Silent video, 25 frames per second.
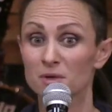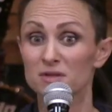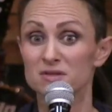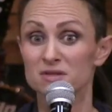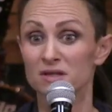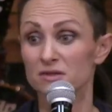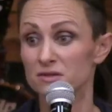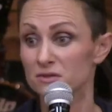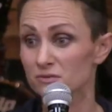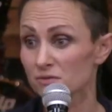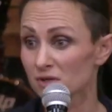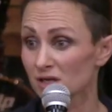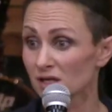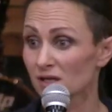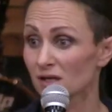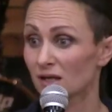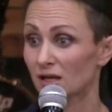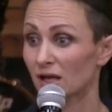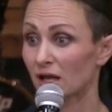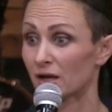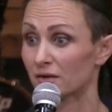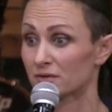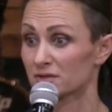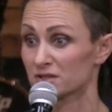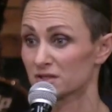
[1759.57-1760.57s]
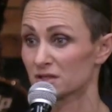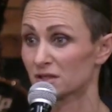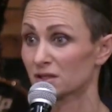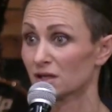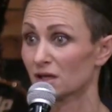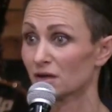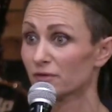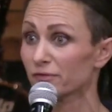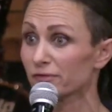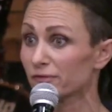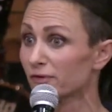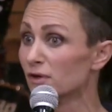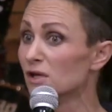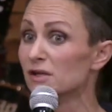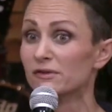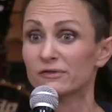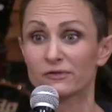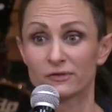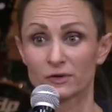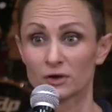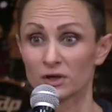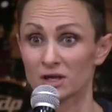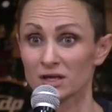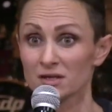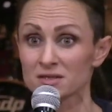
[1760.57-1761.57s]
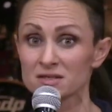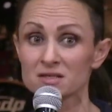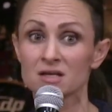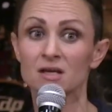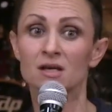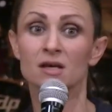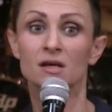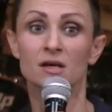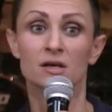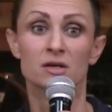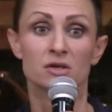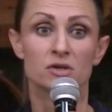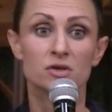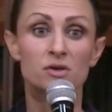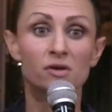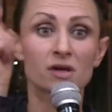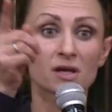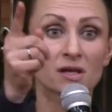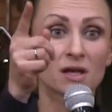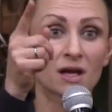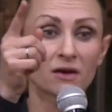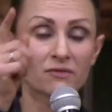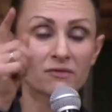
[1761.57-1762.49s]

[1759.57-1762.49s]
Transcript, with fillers: because there's already a lounge in here, fully furnished. You can